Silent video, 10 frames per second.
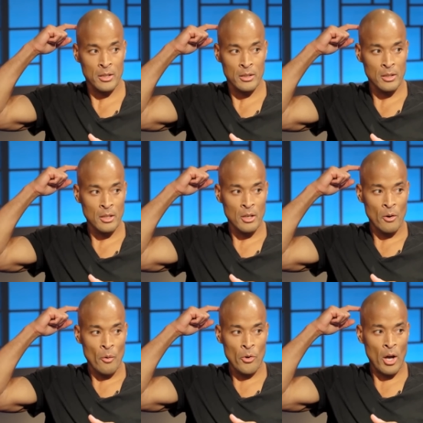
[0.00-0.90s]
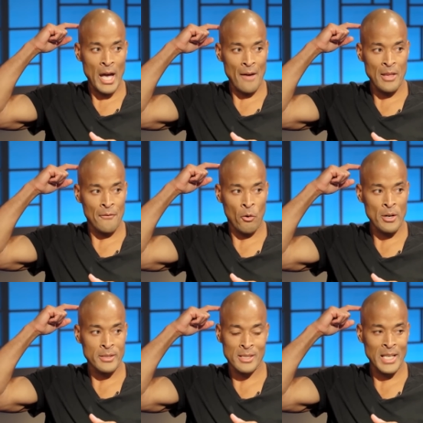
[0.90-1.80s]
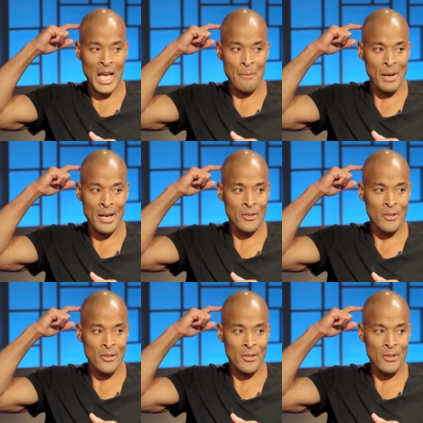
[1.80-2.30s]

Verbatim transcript: it. We all have that voice that say, hey man,